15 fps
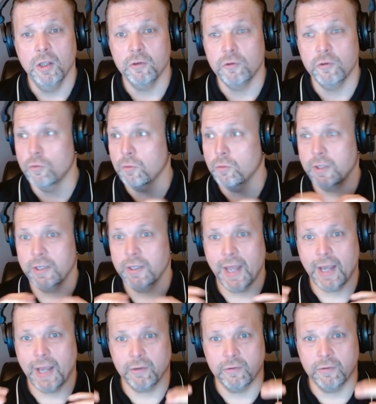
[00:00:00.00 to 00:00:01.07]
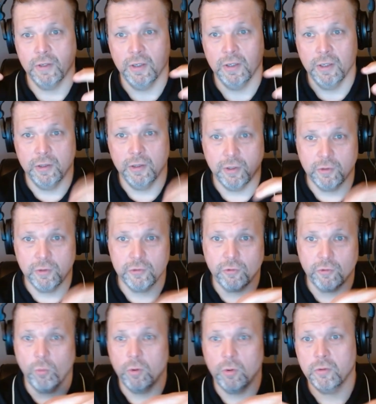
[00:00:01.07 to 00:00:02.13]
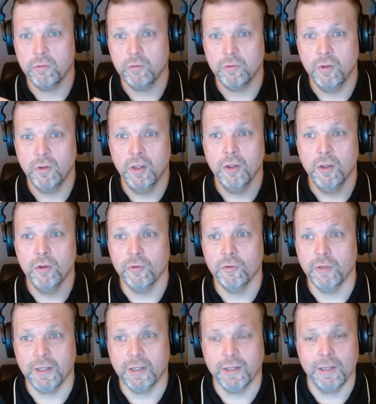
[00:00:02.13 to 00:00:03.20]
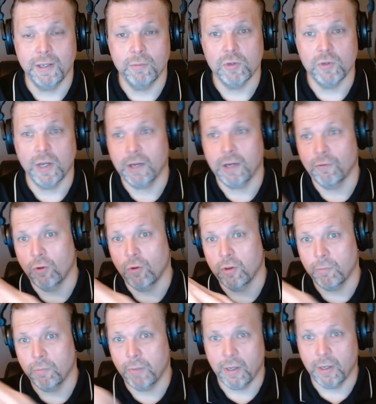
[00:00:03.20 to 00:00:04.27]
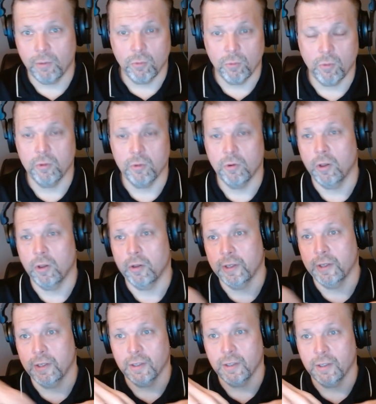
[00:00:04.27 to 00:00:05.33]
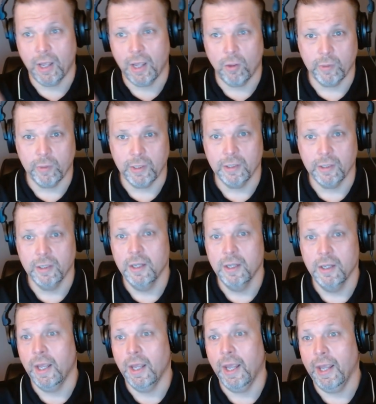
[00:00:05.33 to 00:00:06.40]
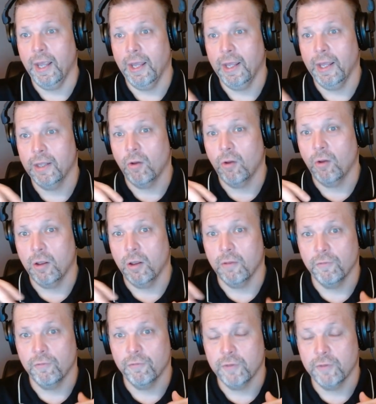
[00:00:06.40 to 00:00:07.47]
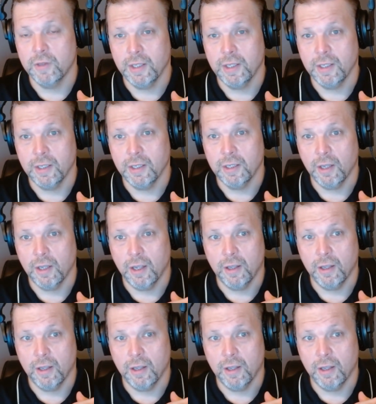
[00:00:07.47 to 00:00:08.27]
to connect their stores so they could keep track of all the payroll and all the accounting and all of the